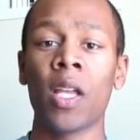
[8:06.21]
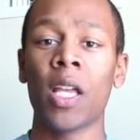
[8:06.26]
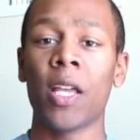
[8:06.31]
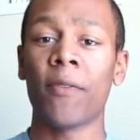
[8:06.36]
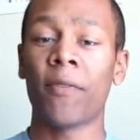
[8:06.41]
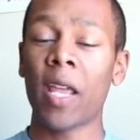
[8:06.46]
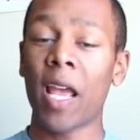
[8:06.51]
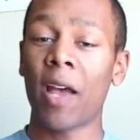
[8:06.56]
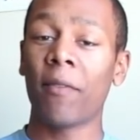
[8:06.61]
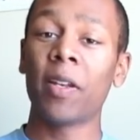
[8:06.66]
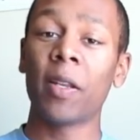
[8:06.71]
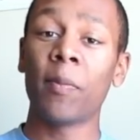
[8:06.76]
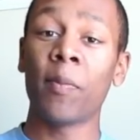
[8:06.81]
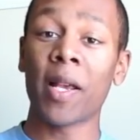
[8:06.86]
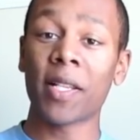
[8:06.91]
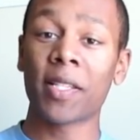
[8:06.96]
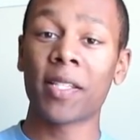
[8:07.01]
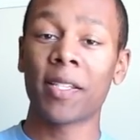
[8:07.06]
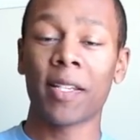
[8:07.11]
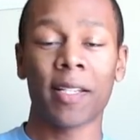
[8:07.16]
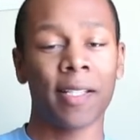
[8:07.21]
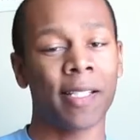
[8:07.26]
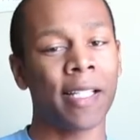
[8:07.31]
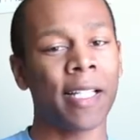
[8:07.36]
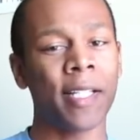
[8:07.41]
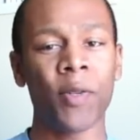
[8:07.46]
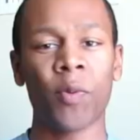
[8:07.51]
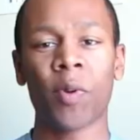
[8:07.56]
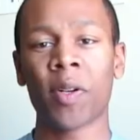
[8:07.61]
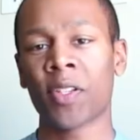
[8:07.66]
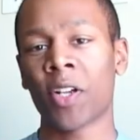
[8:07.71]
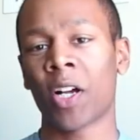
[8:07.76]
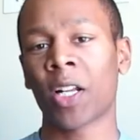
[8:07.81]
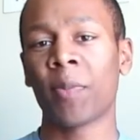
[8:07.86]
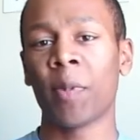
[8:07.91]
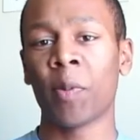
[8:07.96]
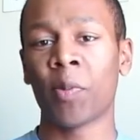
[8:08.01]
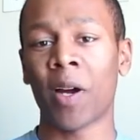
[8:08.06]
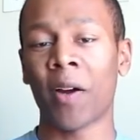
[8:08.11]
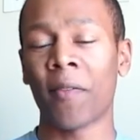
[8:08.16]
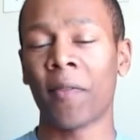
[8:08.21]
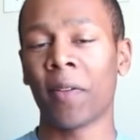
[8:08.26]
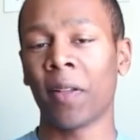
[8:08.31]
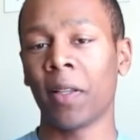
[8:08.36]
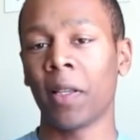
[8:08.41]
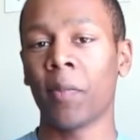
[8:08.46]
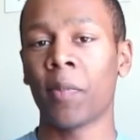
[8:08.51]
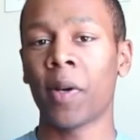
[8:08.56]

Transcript: If you have any messages that you want to talk to me privately